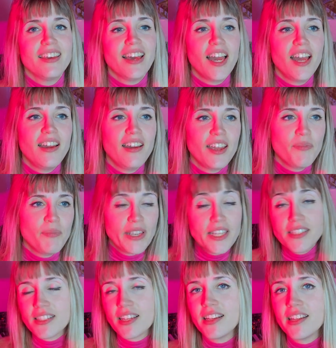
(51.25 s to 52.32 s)
Uh, and
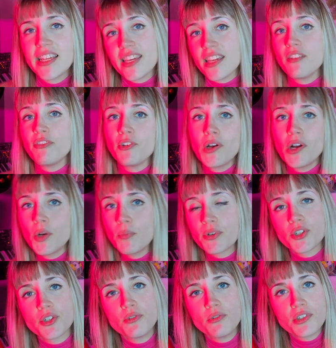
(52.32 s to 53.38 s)
basically, if you're a
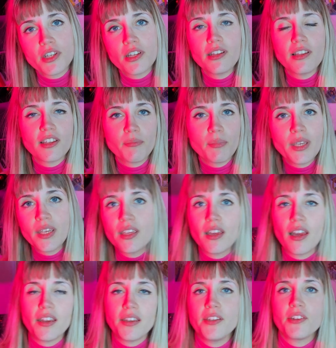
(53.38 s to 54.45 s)
producer like me
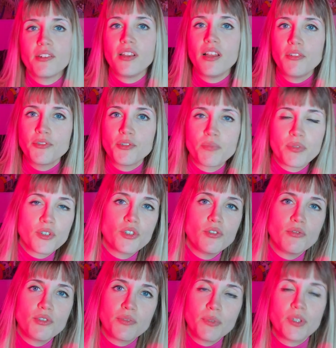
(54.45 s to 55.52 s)
and you love to
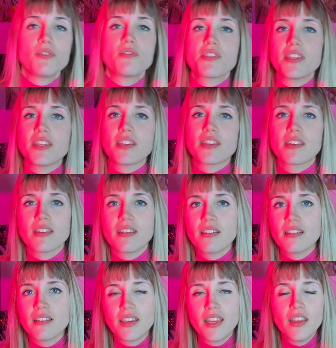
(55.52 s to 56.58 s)
produce music
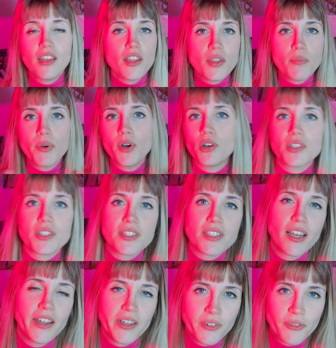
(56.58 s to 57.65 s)
uh, in the box
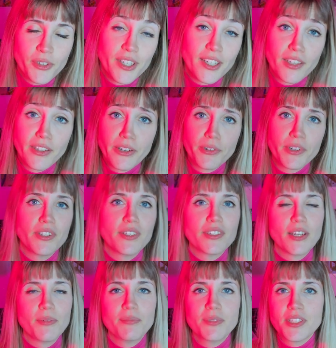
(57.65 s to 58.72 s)
kind of thing, you know, in a
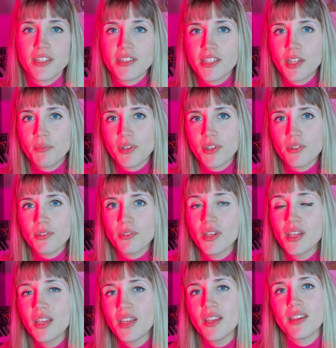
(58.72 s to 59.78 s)
DAW,
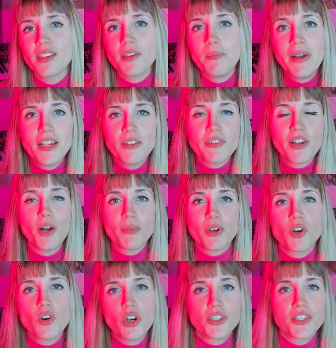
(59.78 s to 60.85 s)
you might have come
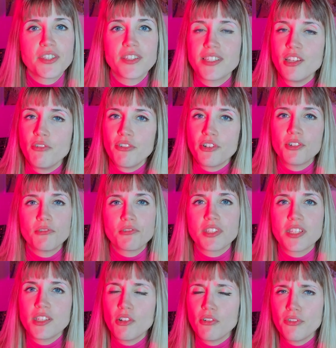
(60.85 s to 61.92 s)
across the
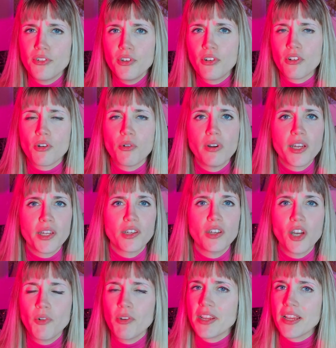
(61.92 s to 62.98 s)
difficulty of not quite
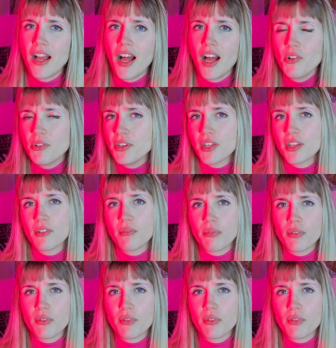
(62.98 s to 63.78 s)
knowing how you can